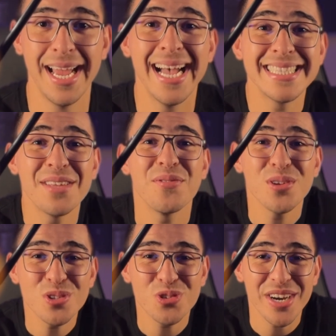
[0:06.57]
And a
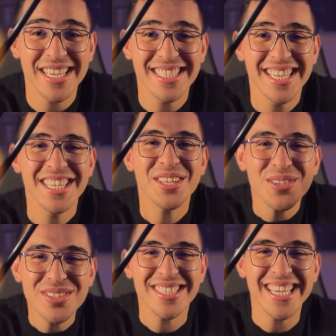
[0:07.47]
few tricks,
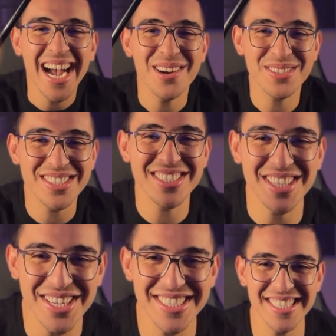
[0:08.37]
you'll see how it's
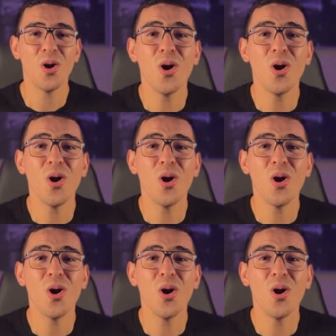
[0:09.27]
done.